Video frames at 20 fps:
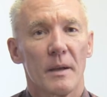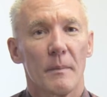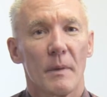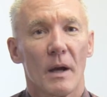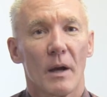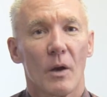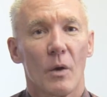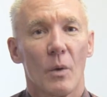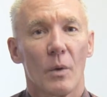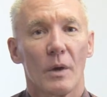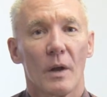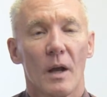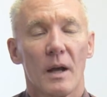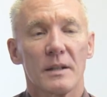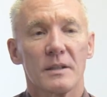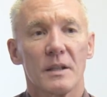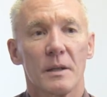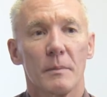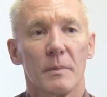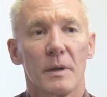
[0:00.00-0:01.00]
about
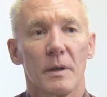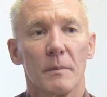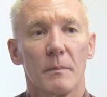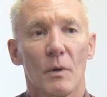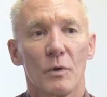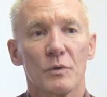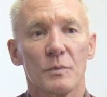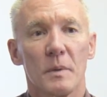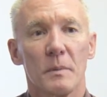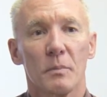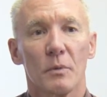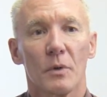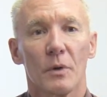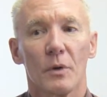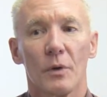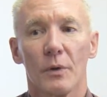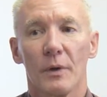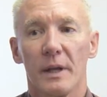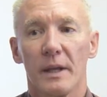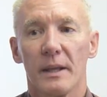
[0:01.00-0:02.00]
colonoscopy, most people
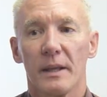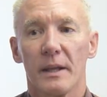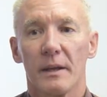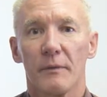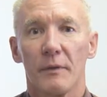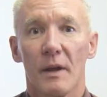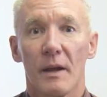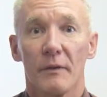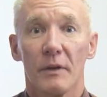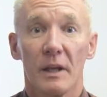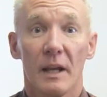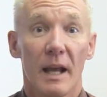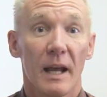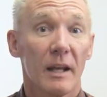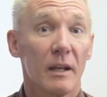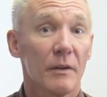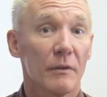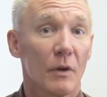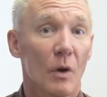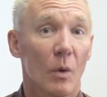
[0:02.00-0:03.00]
agree that if you have a
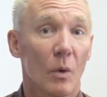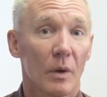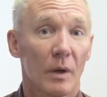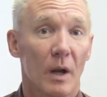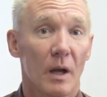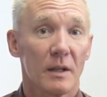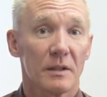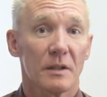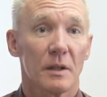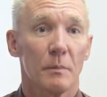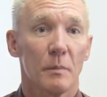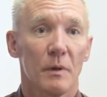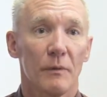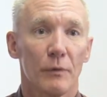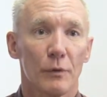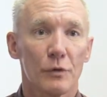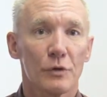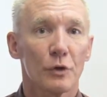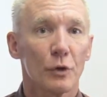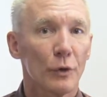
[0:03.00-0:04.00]
negative colonoscopy
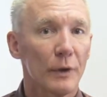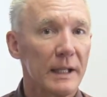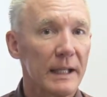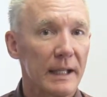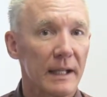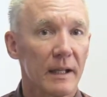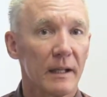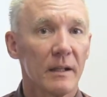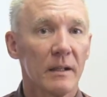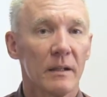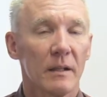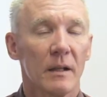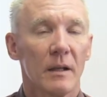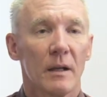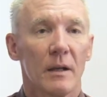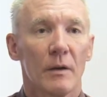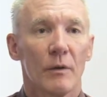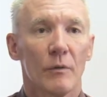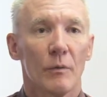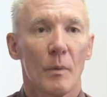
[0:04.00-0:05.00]
for screening,
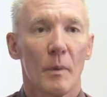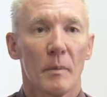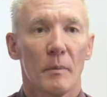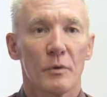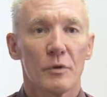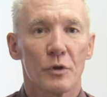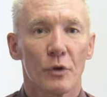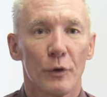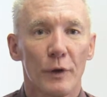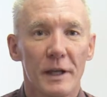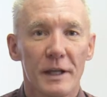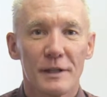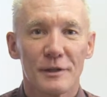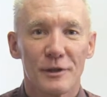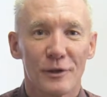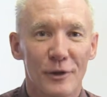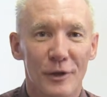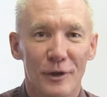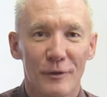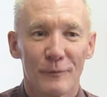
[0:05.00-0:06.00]
remember
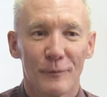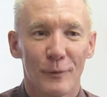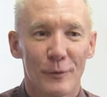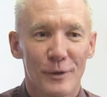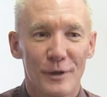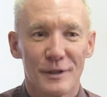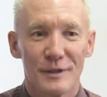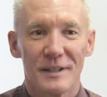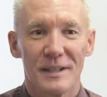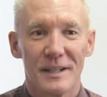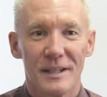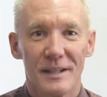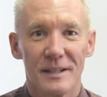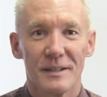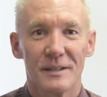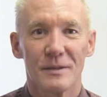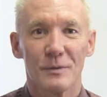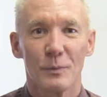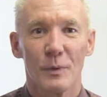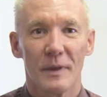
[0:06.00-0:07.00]
screening's looking for
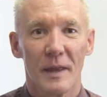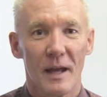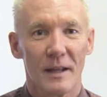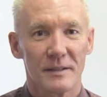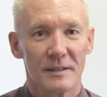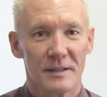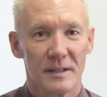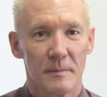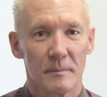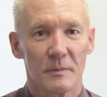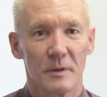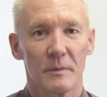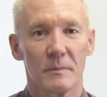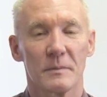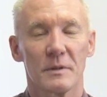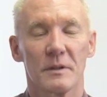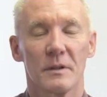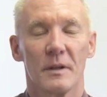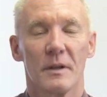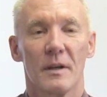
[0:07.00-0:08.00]
disease without symptoms.